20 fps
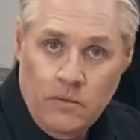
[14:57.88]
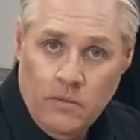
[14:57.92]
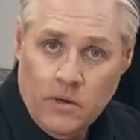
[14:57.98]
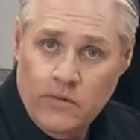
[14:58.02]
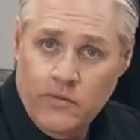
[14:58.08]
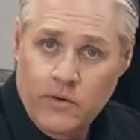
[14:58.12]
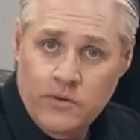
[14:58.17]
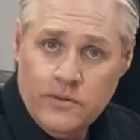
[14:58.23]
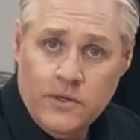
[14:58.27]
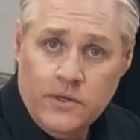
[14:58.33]
What
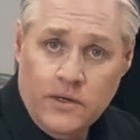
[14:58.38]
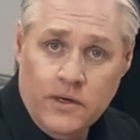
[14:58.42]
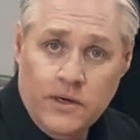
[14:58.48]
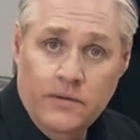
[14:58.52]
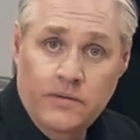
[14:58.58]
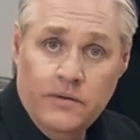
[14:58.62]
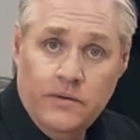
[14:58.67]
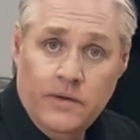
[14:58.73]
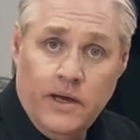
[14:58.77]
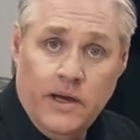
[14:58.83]
I've also
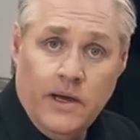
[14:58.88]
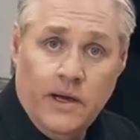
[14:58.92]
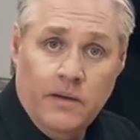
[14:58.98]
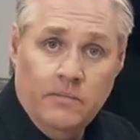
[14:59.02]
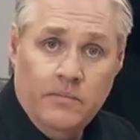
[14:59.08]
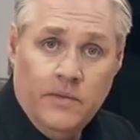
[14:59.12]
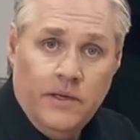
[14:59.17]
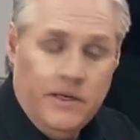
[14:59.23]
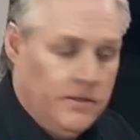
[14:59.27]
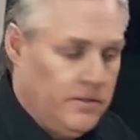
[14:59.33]
got
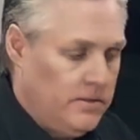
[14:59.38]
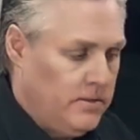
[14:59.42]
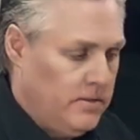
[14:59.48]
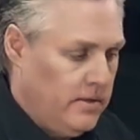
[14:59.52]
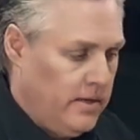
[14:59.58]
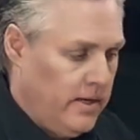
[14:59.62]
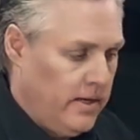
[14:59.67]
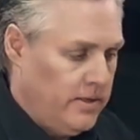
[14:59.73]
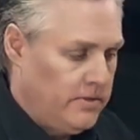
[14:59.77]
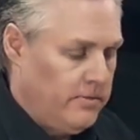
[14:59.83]
is
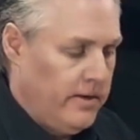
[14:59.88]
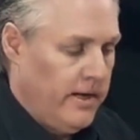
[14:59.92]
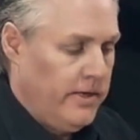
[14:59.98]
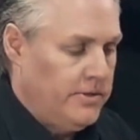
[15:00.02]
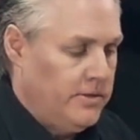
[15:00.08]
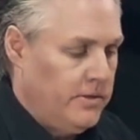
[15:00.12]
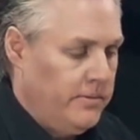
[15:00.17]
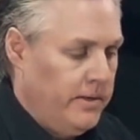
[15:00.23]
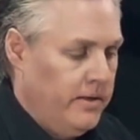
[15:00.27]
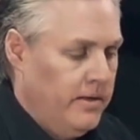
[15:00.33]

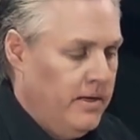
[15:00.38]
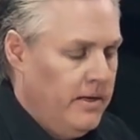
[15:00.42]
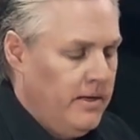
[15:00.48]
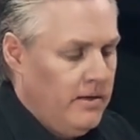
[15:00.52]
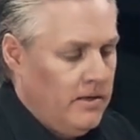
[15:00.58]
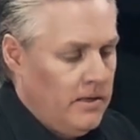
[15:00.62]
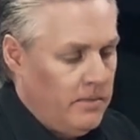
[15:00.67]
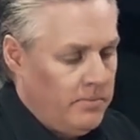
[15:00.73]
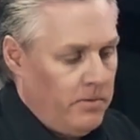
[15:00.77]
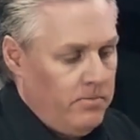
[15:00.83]
scratch trimming.
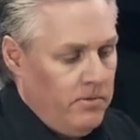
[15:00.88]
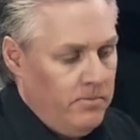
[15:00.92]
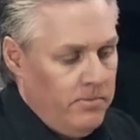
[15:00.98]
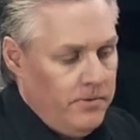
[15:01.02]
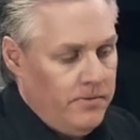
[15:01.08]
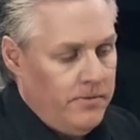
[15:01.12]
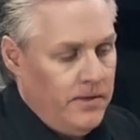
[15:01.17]
The problem